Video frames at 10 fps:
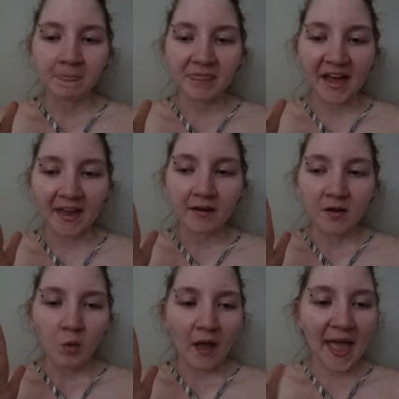that
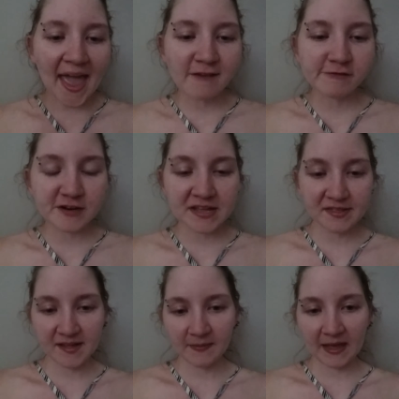
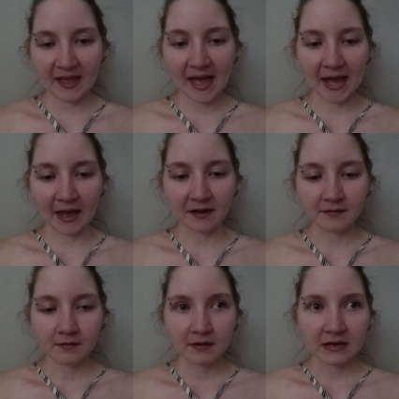everything they had
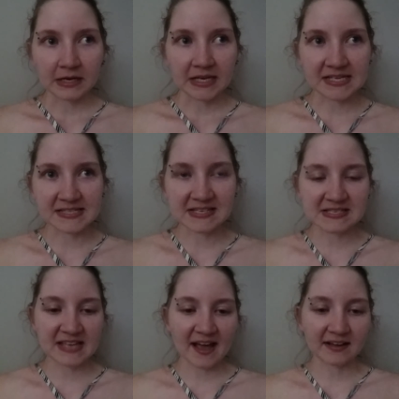is
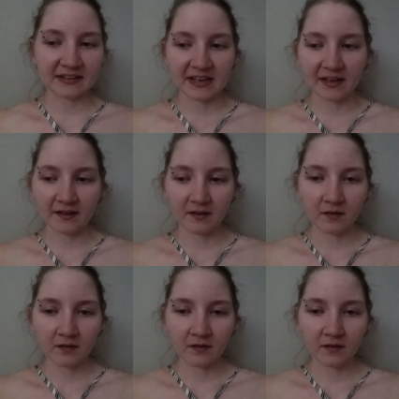exactly